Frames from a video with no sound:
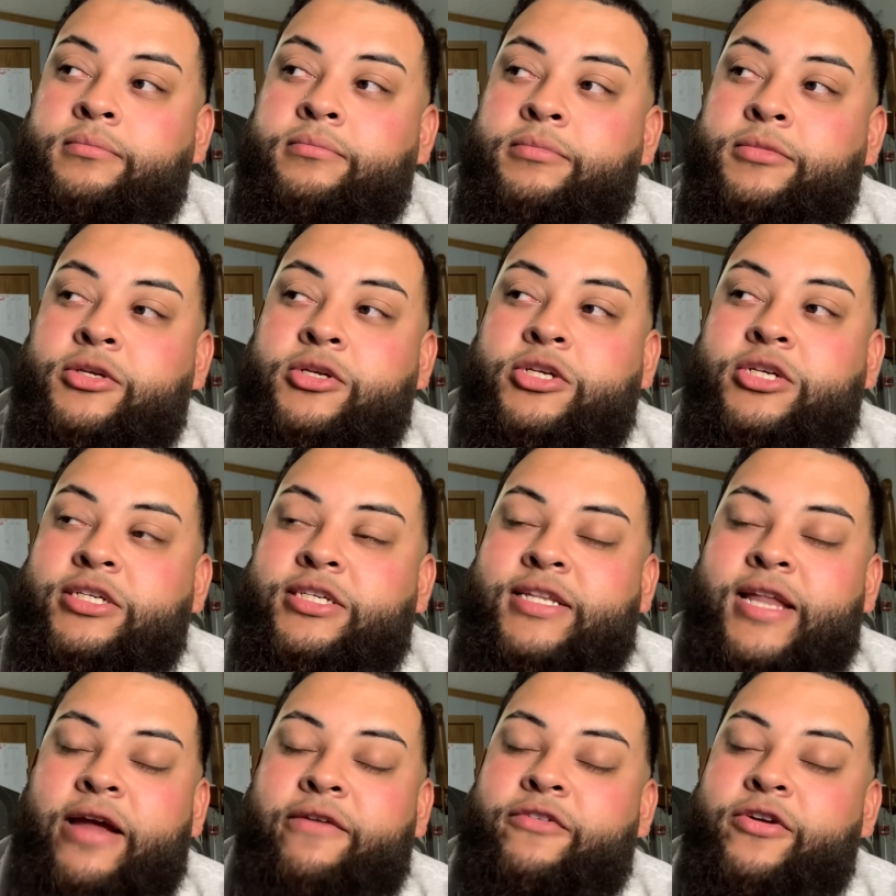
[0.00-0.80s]
you
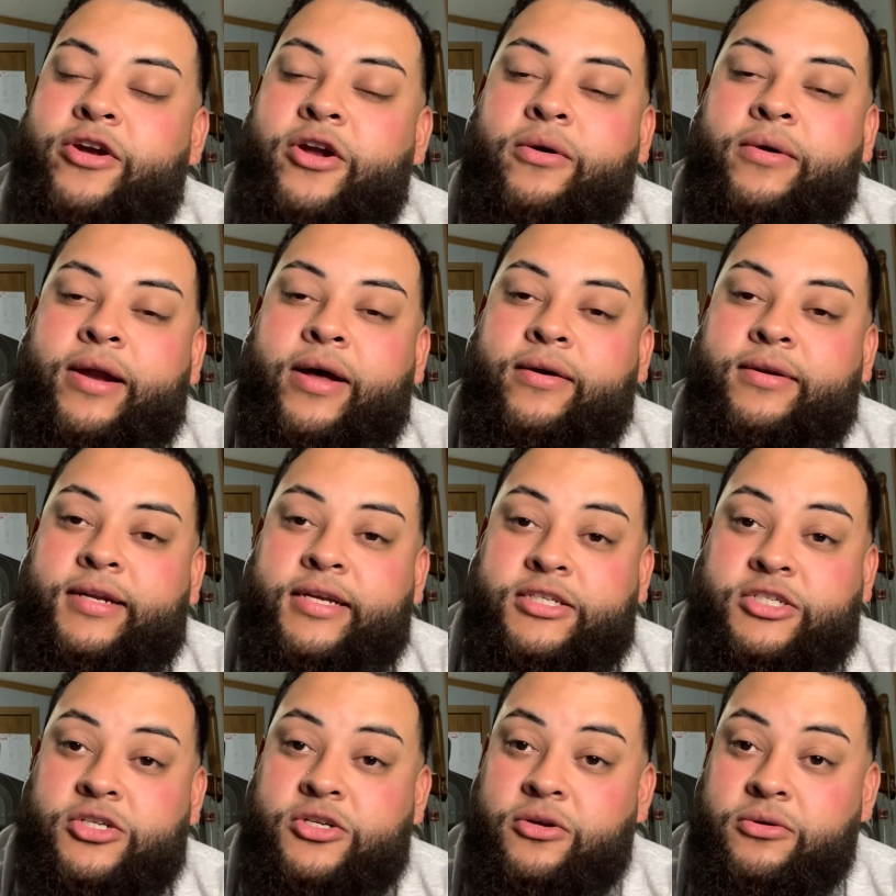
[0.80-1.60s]
just never know
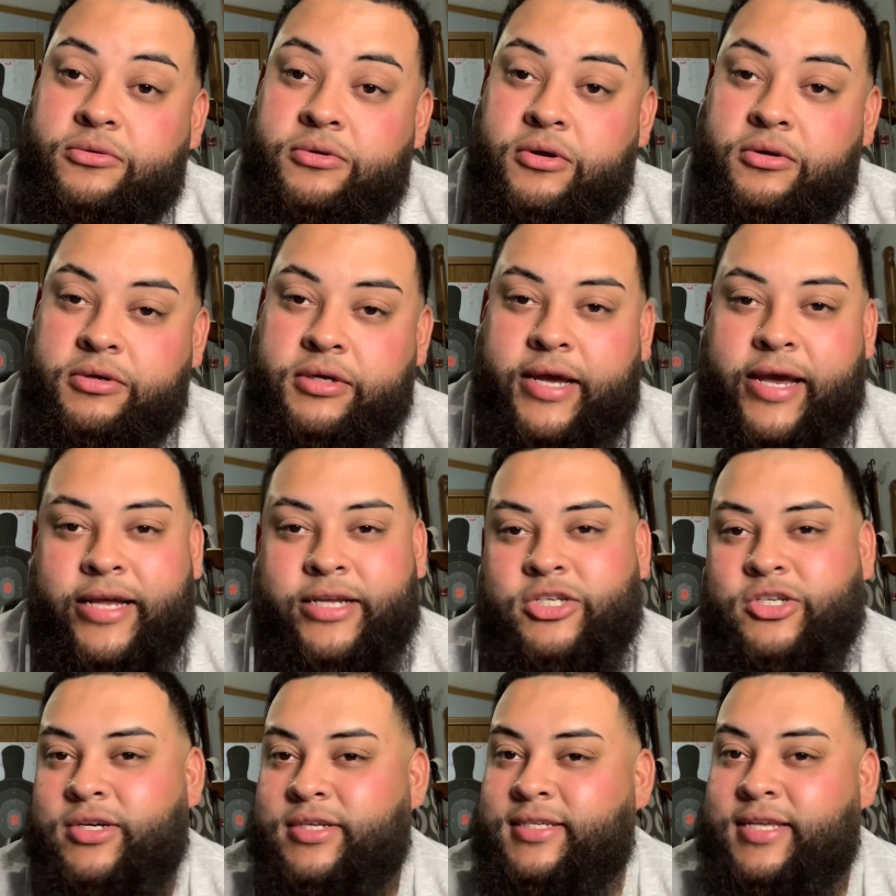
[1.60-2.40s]
nowadays. You don't know, you can't
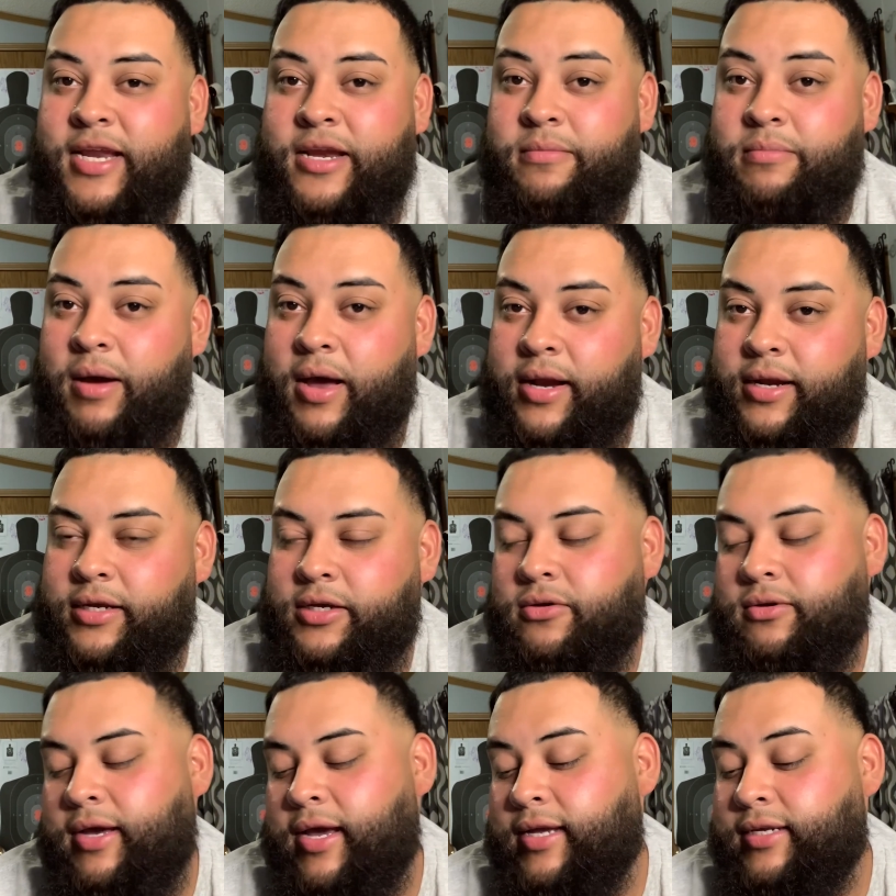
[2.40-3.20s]
trust anybody. You